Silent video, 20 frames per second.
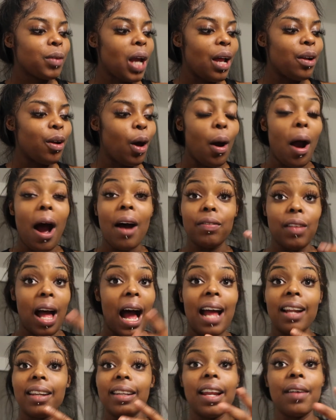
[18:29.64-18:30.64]
no,
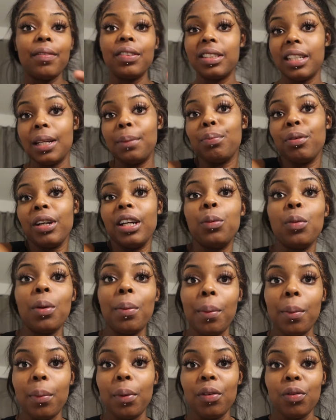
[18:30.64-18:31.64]
I'd never seen Pretty
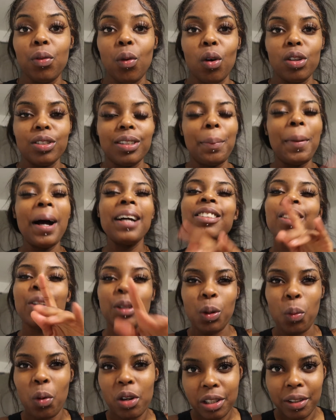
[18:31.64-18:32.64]
Woman before, so I'm actually
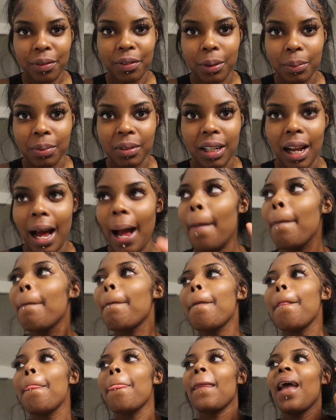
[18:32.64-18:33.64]
going to watch the film tonight.
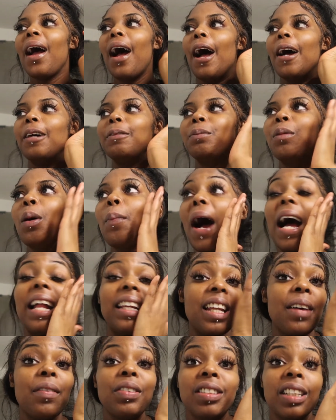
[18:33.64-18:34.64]
But I'd
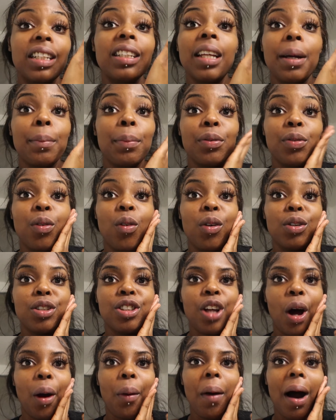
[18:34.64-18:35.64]
never seen it before,
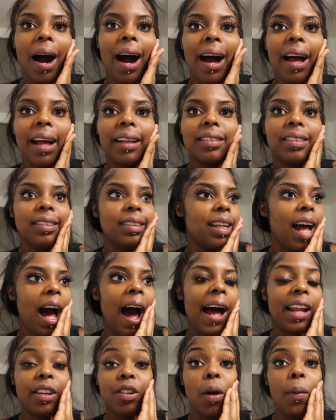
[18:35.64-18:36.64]
so I
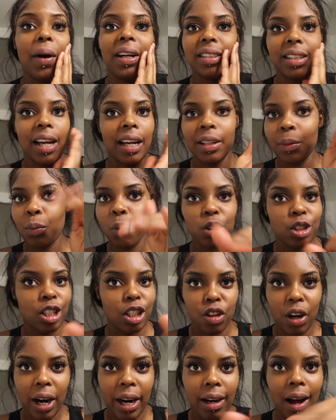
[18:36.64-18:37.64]
had no idea. I didn't watch the
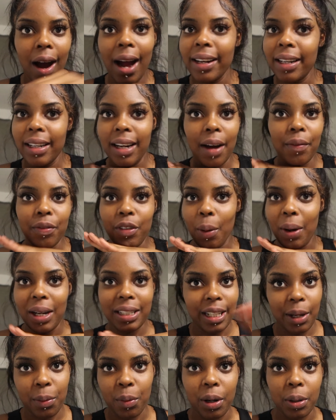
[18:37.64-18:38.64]
trailer. I didn't have no
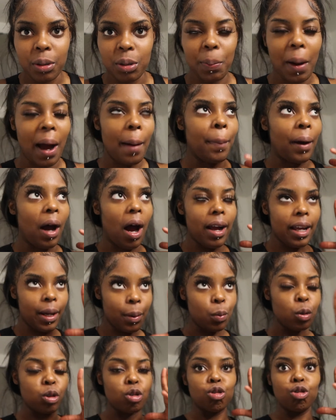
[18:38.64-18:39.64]
idea what it was about, but
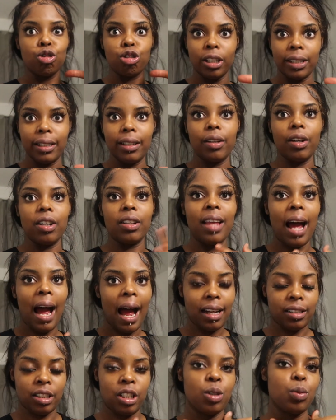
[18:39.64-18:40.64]
it was really good. The
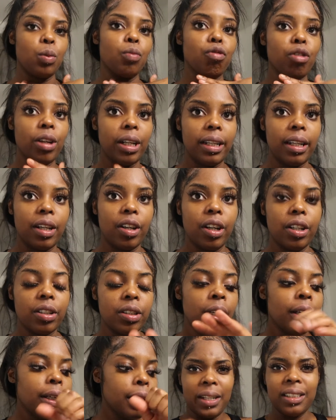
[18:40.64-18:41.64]
actors were really good.
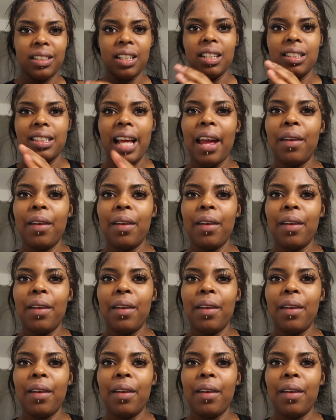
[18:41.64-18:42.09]
Went to the